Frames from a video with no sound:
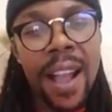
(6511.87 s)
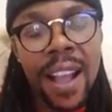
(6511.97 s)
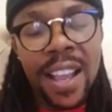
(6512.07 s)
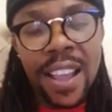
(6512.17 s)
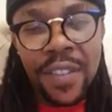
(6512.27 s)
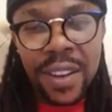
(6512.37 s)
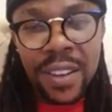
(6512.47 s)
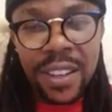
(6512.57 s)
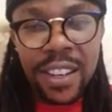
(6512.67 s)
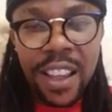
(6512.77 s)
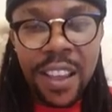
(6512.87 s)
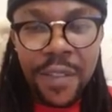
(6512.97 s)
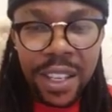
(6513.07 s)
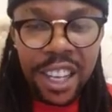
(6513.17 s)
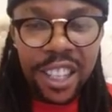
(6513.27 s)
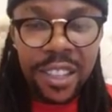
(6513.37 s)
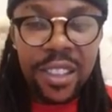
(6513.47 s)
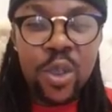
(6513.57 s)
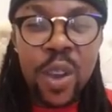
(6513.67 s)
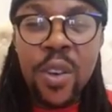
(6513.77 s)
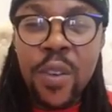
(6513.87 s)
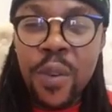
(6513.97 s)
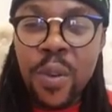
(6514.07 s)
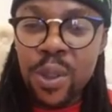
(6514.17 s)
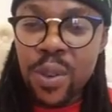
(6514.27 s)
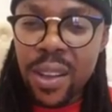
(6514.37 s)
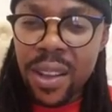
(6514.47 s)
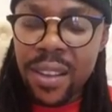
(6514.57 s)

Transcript: are given the invitation. So I look forward to